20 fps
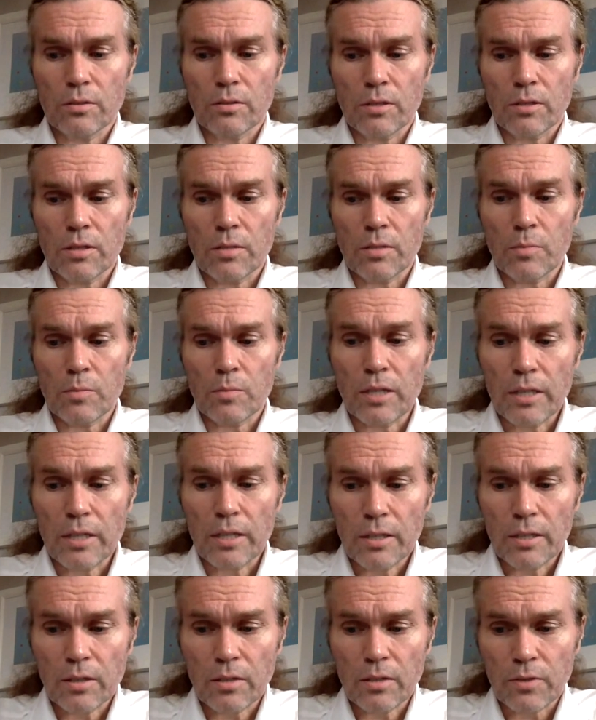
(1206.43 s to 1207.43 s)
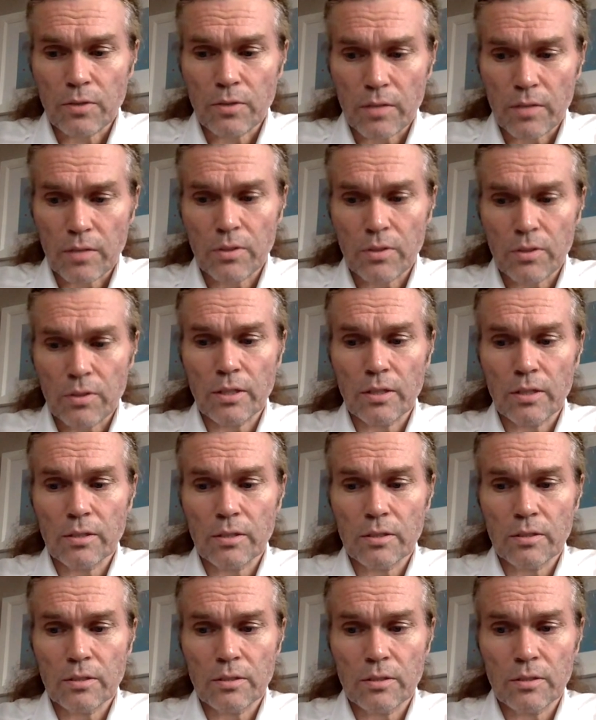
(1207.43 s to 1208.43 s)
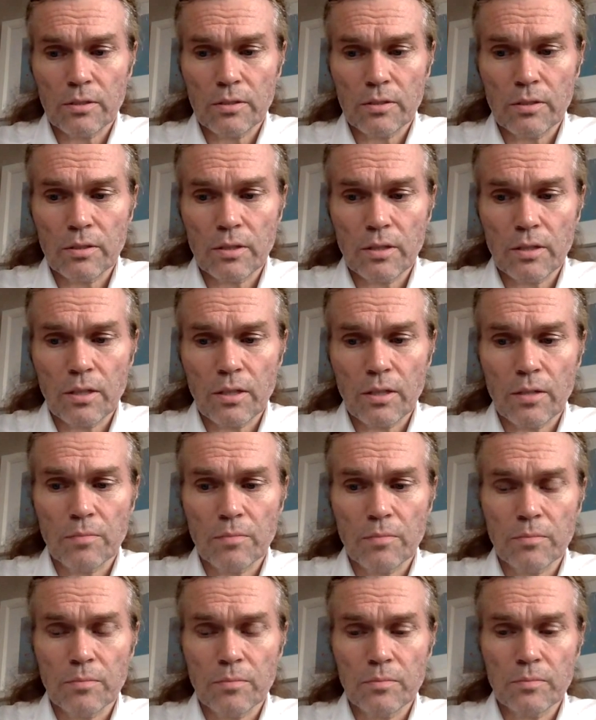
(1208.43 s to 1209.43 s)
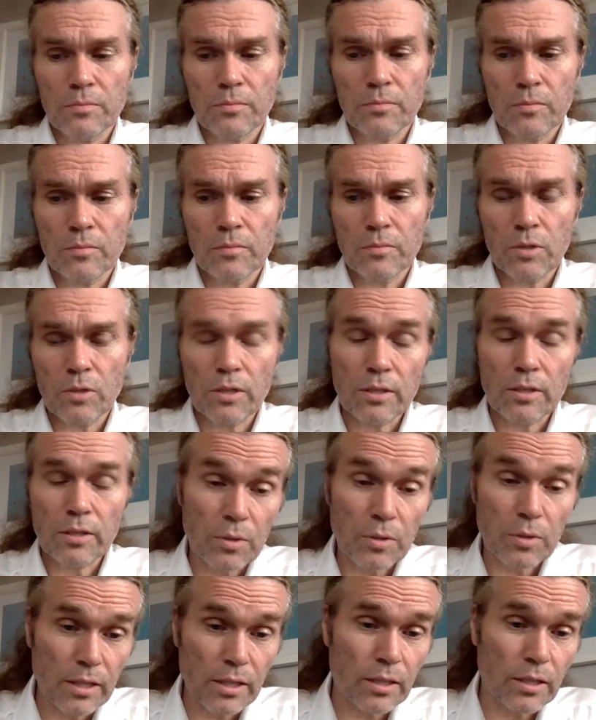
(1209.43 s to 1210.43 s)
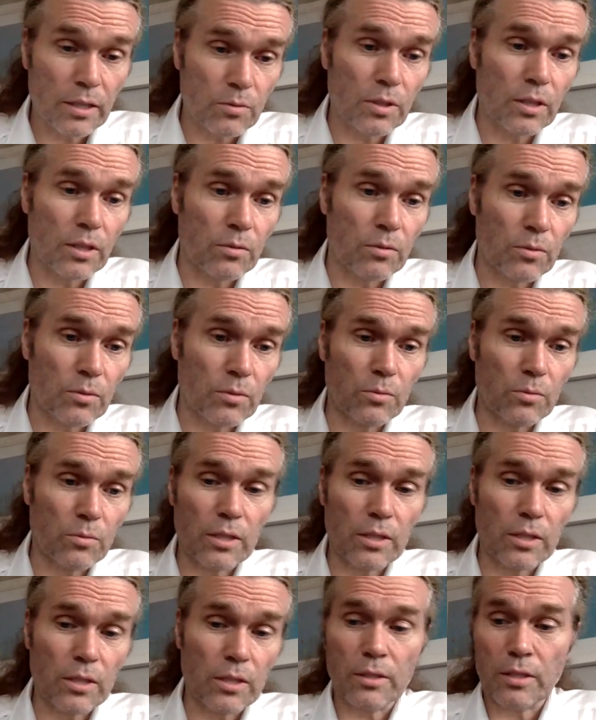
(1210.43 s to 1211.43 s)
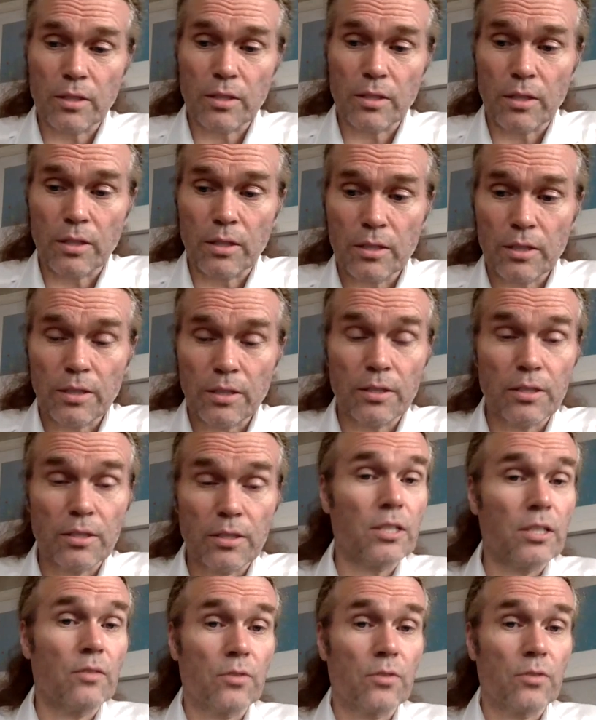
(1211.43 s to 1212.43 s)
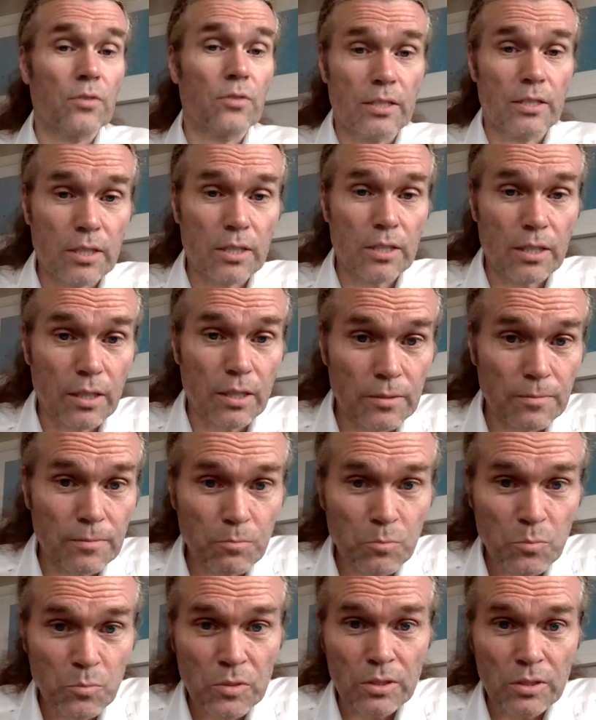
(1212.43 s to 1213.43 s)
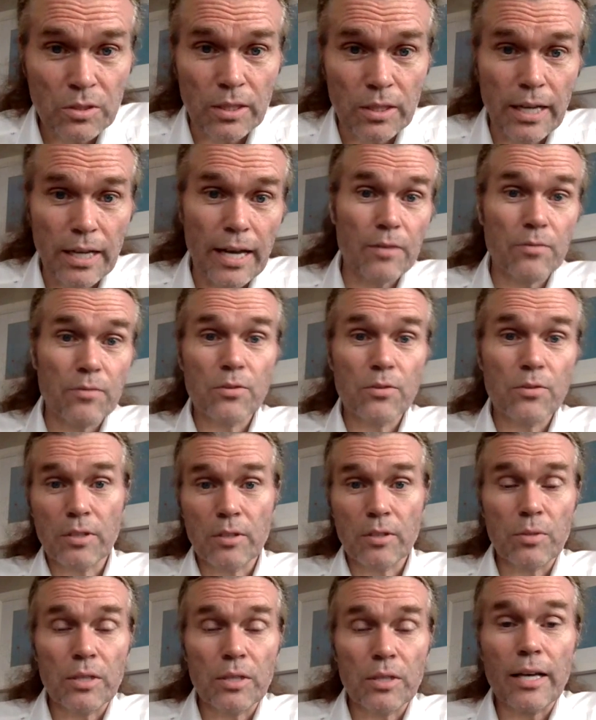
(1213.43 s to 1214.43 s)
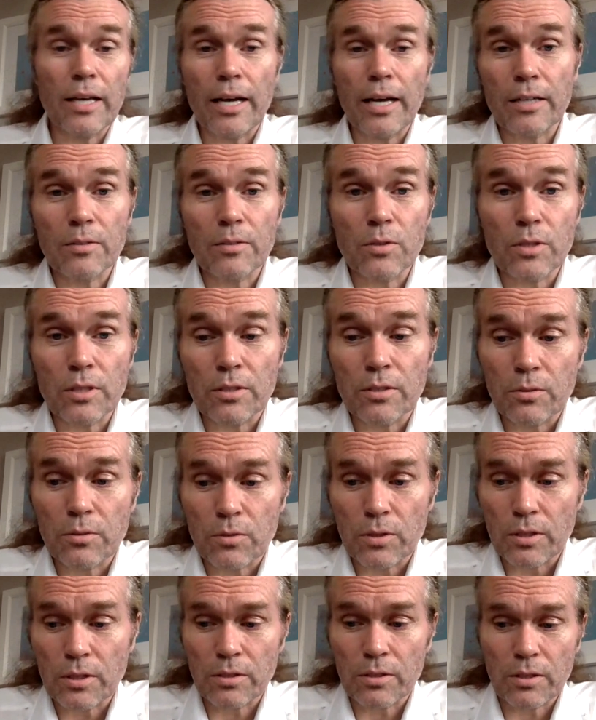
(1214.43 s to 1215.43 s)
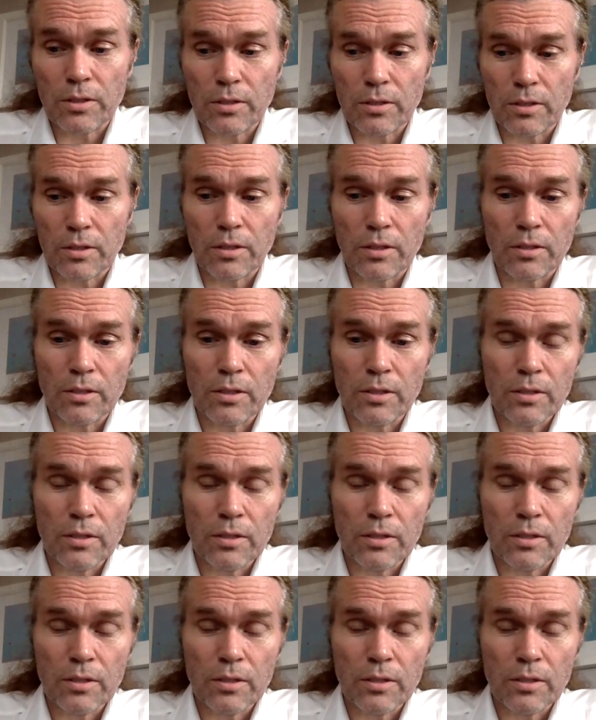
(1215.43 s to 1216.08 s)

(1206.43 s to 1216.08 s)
in the beginning of everything, well, in the beginning, we read in the Sefer Yetzirah that everything began with the